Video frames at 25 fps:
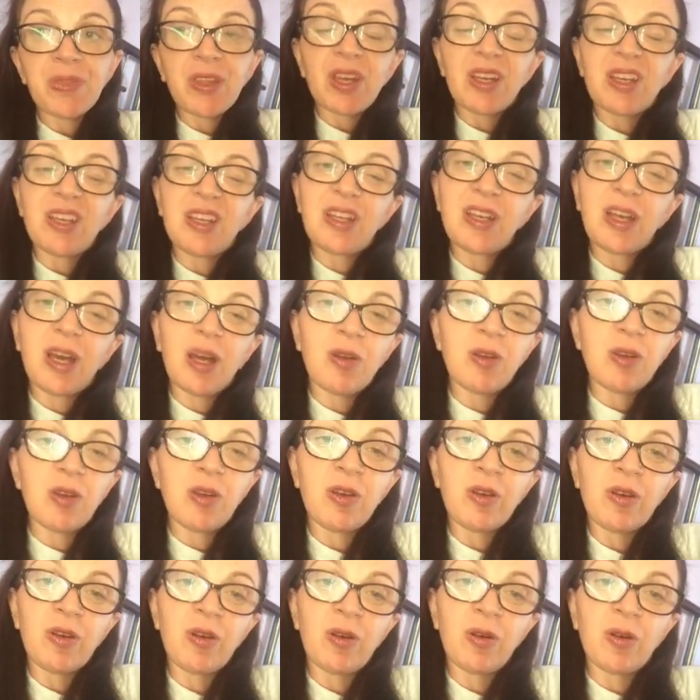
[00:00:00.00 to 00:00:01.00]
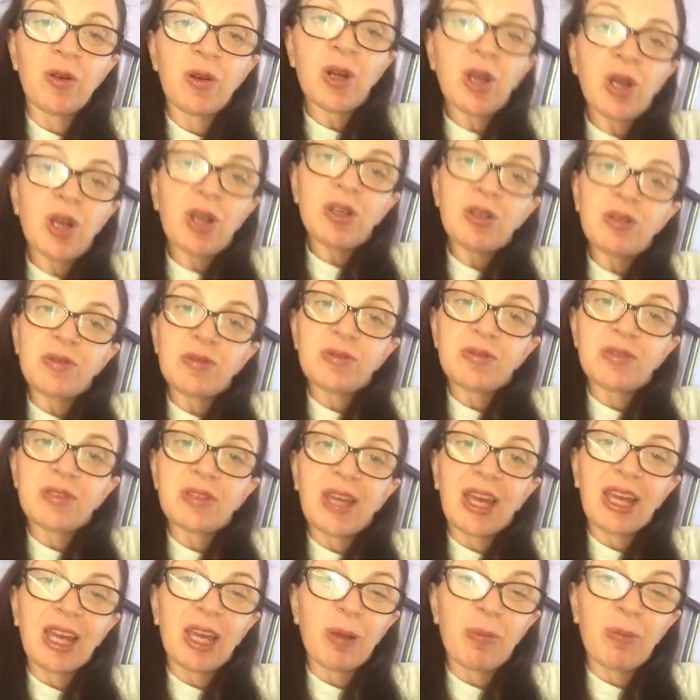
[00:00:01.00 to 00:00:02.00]
you're
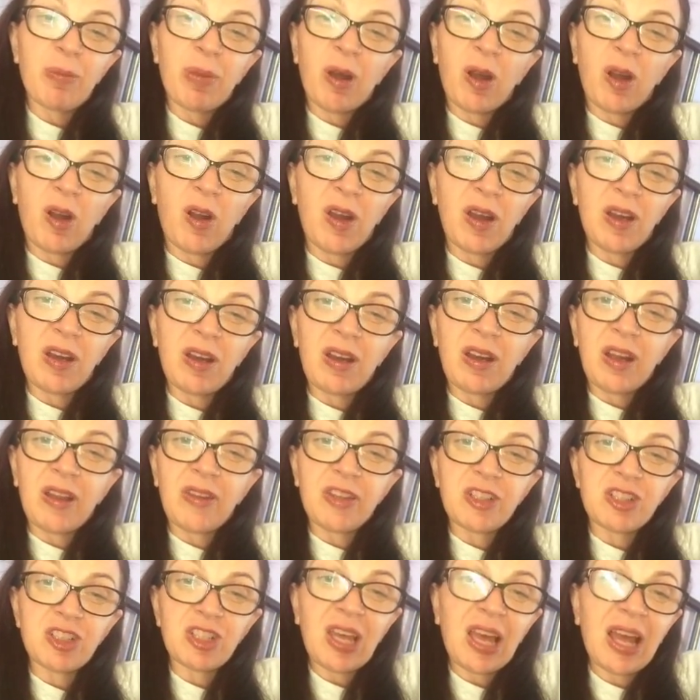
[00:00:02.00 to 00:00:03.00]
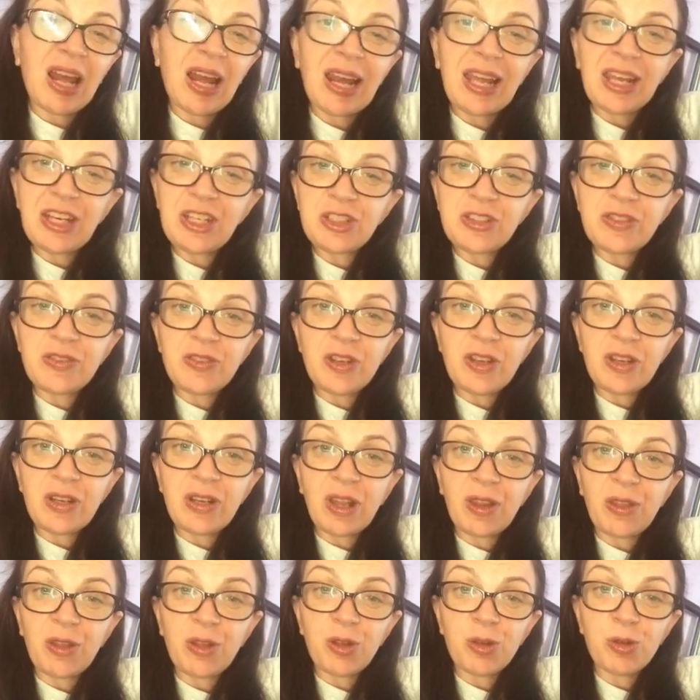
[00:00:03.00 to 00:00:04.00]
taking part in another challenge for
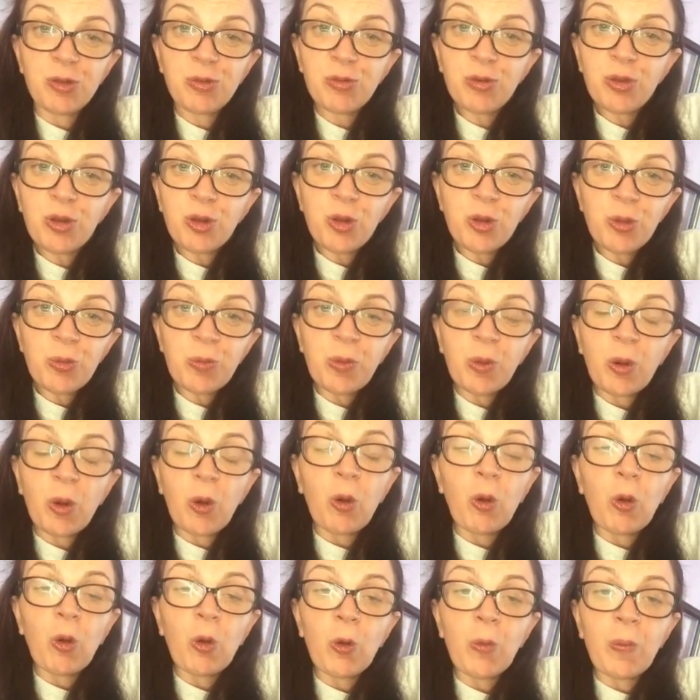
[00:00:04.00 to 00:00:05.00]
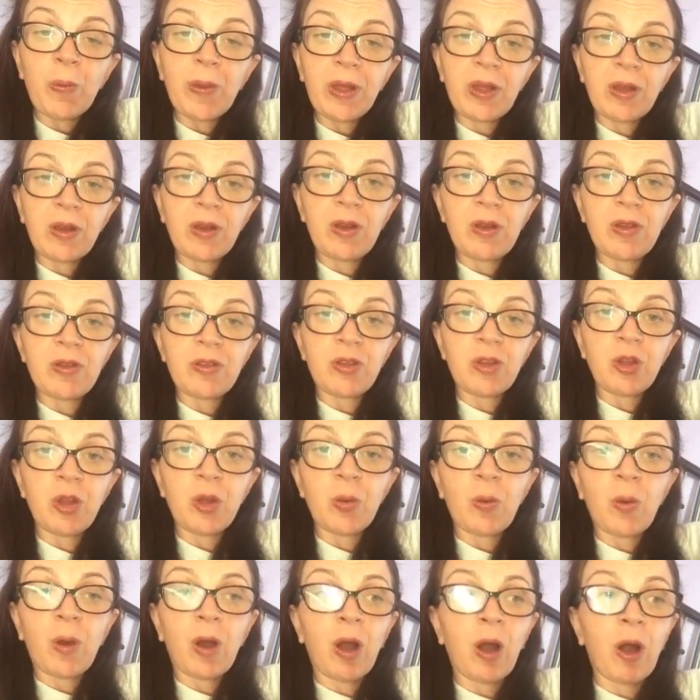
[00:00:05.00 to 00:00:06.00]
another group, or because you've